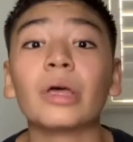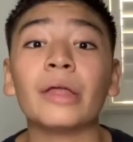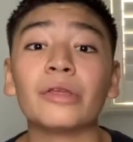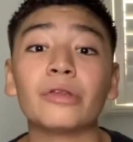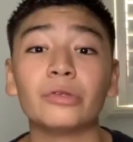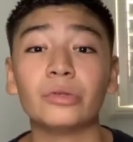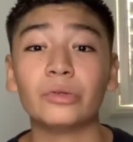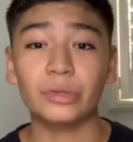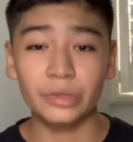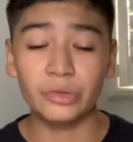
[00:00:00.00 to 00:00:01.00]
I need to
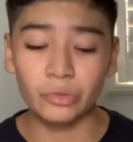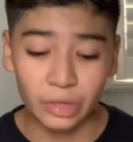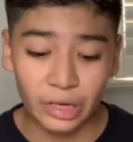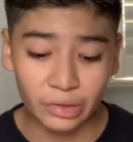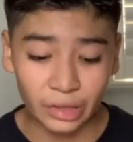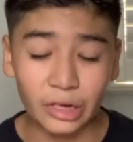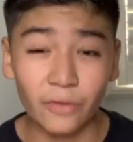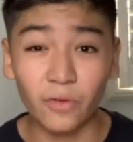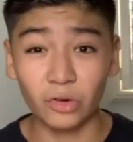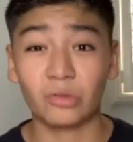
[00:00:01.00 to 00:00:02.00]
do this. I need to
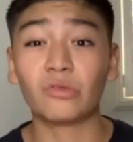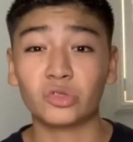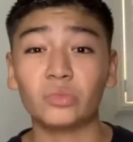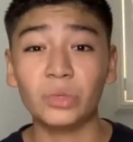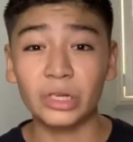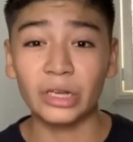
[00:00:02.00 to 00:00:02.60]
focus on social media.